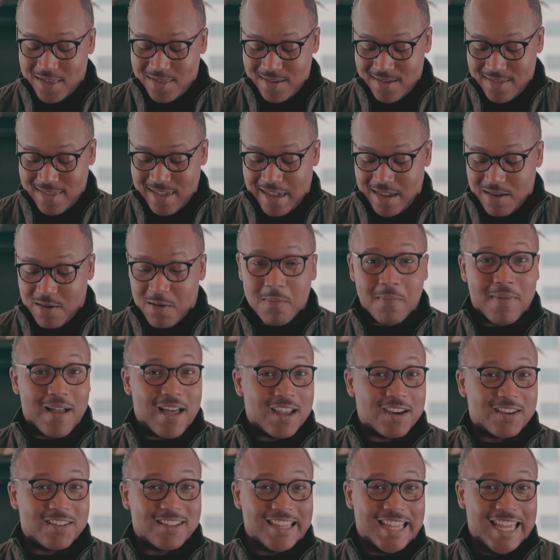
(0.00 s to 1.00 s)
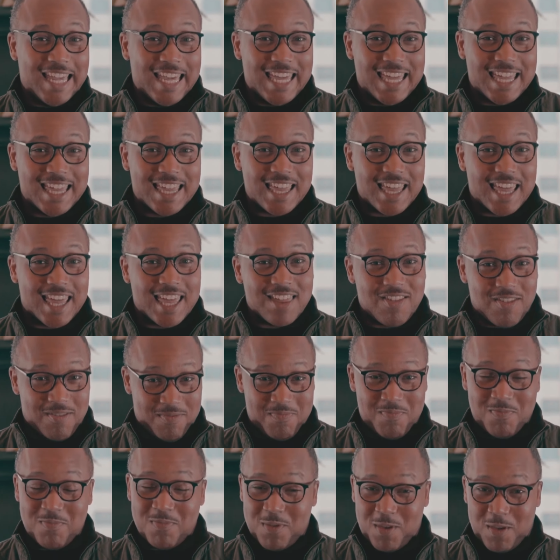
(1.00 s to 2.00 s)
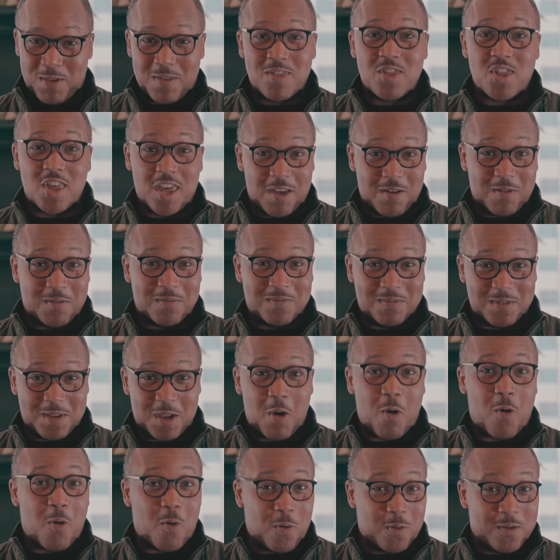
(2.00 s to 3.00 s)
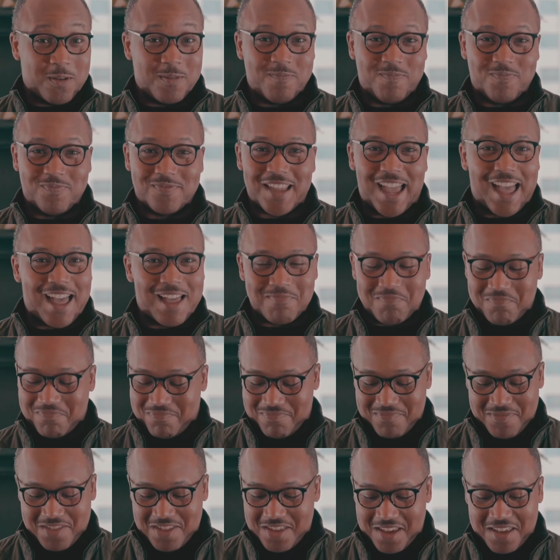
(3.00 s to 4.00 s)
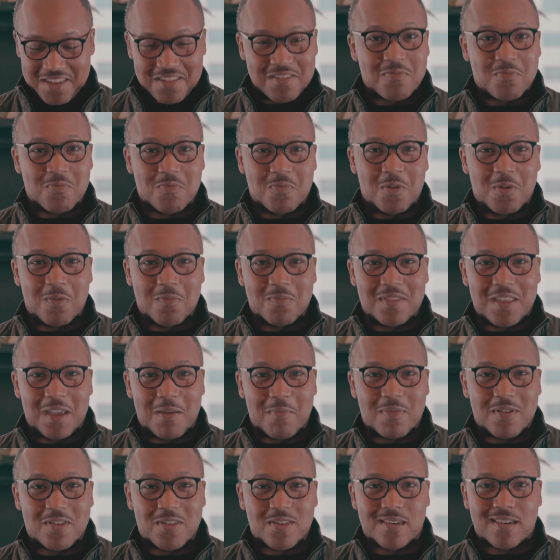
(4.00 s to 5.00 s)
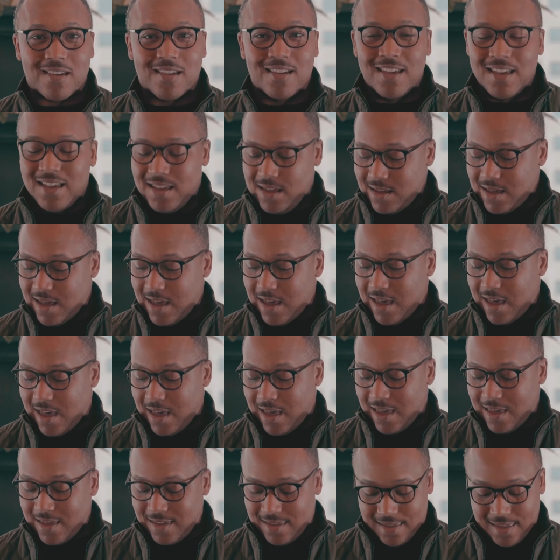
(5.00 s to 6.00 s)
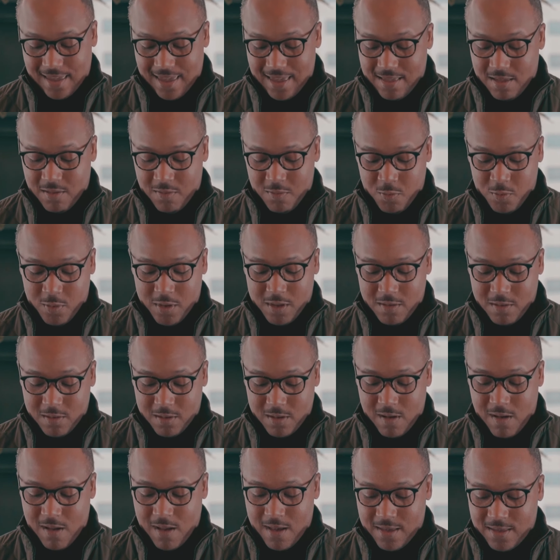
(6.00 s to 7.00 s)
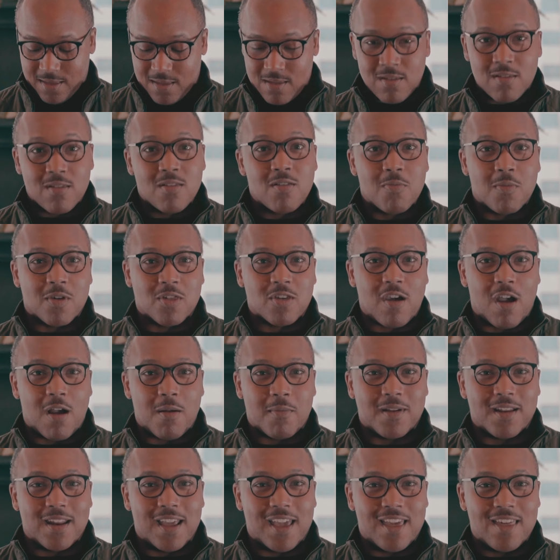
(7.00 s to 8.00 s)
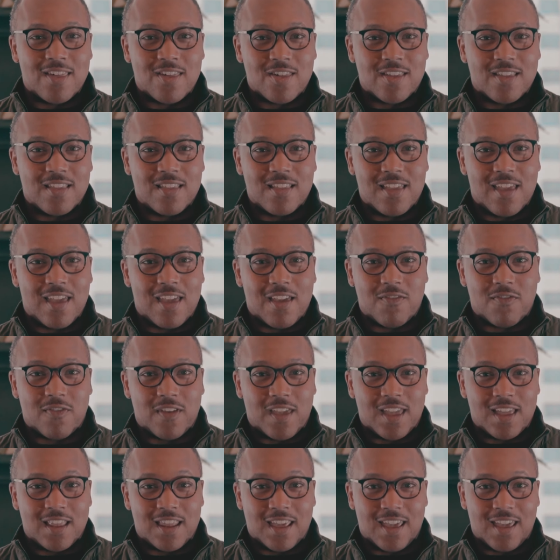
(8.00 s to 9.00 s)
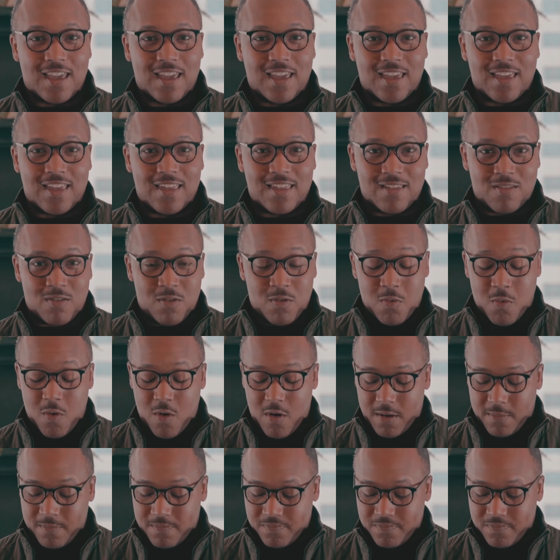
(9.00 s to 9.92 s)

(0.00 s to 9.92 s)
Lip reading: that your bottle is chilled, cold, not just room temperature. It will cause too much carbonation if it is too warm.